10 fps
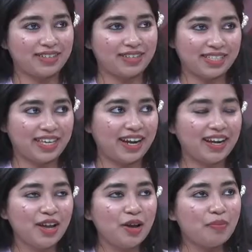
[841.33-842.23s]

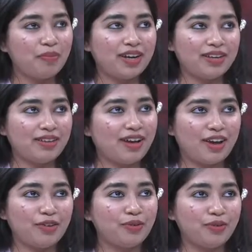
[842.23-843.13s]
scared, but
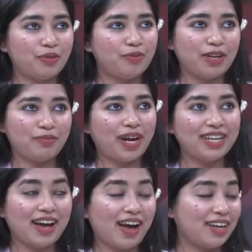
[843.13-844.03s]
I don't know, but
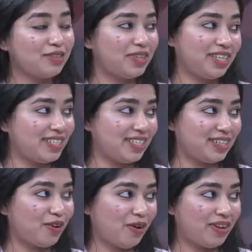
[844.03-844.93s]
by eyes we didn't see all